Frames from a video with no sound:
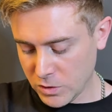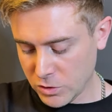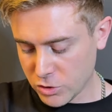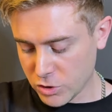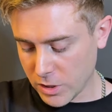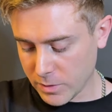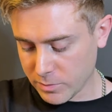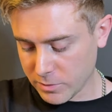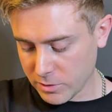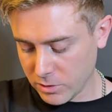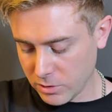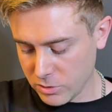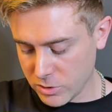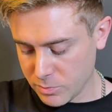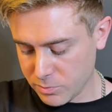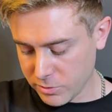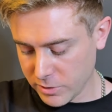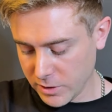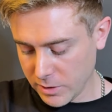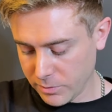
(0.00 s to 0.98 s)
Drop the lows,
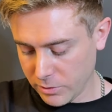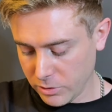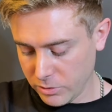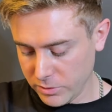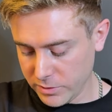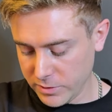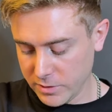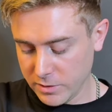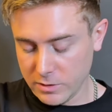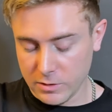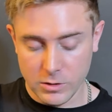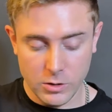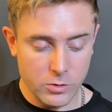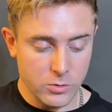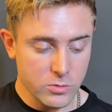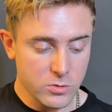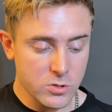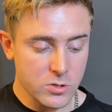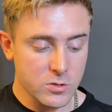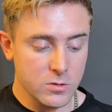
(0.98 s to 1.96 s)
bring up only the
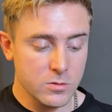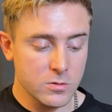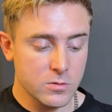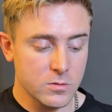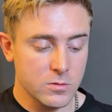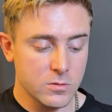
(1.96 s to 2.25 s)
lows.